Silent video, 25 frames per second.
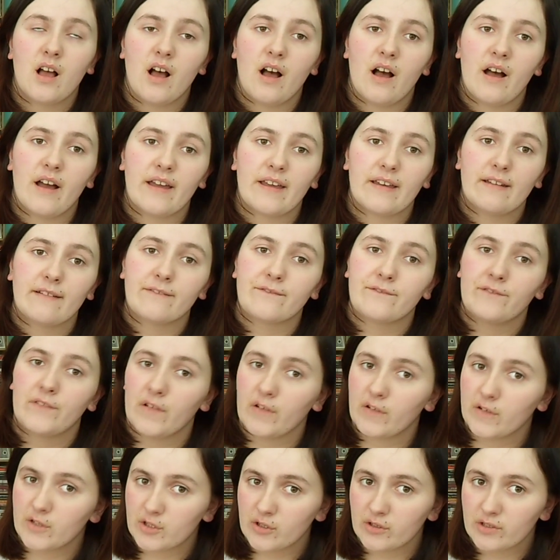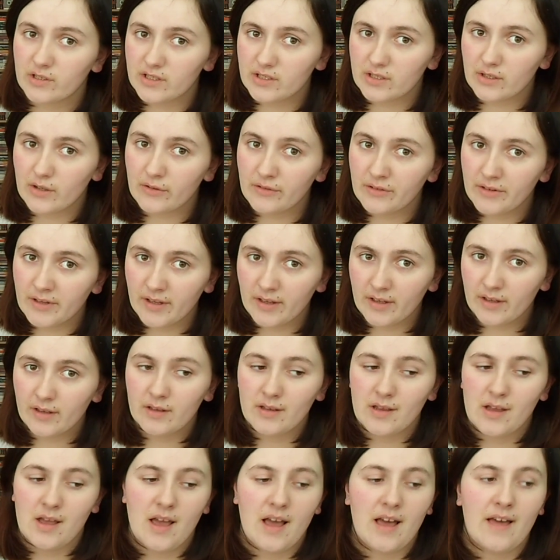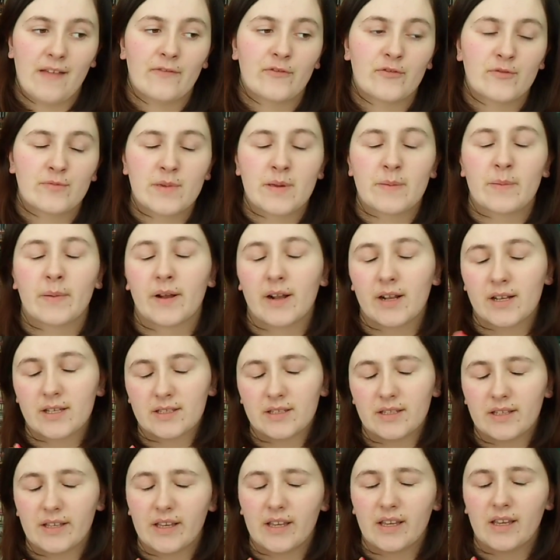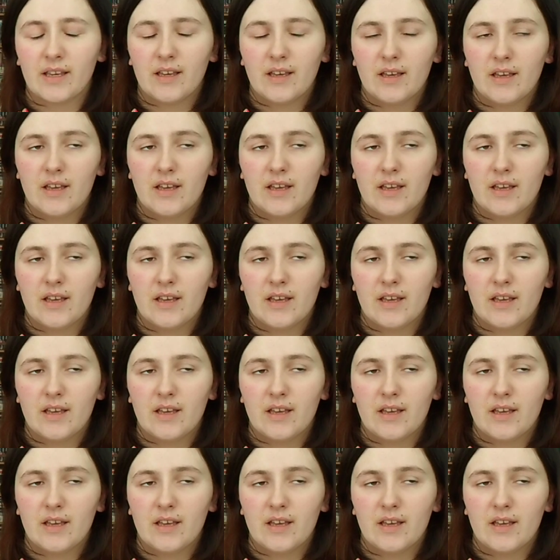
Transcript: I have functional dystonia, and for me personally,